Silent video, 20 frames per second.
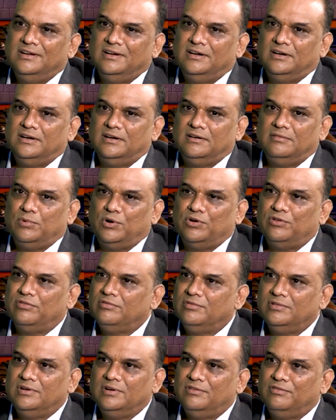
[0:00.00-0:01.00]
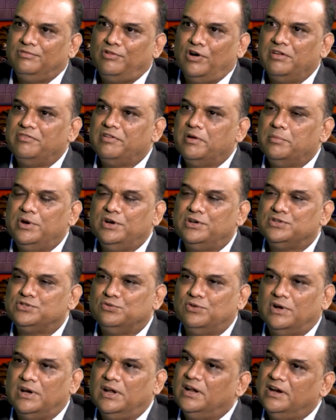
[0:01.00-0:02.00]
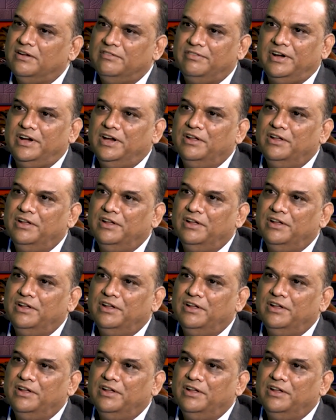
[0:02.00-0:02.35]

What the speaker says: about 45 minutes to 1 hour every